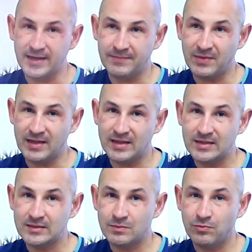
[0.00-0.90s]
at
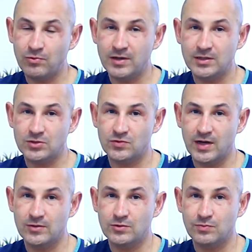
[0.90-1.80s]
this point,
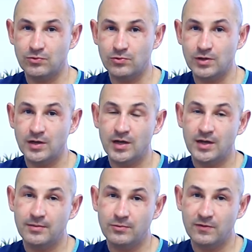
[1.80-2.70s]
trying to pour
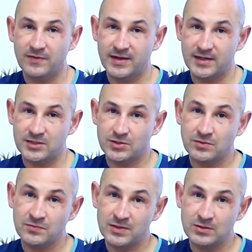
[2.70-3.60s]
more financial
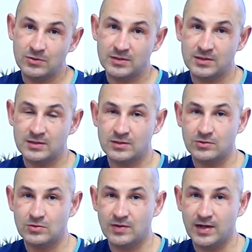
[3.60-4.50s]
resources into
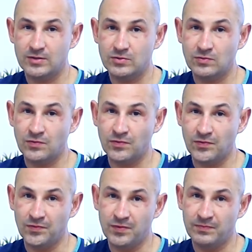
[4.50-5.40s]
trying to
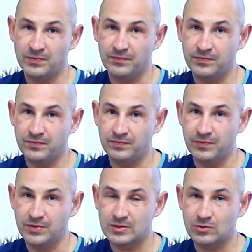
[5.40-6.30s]

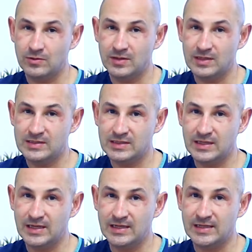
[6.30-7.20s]
restore these
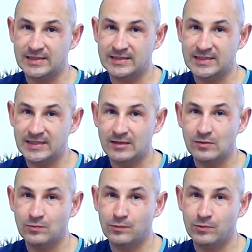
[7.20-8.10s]

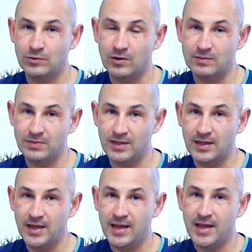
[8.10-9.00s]
teeth would not
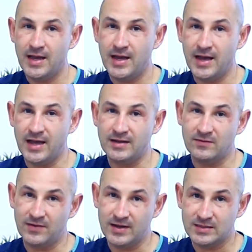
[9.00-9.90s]
be an
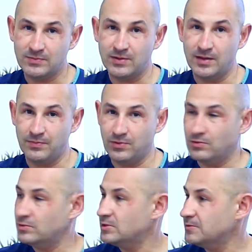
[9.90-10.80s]
advisable
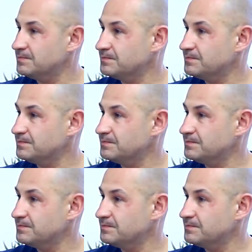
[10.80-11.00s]
approach.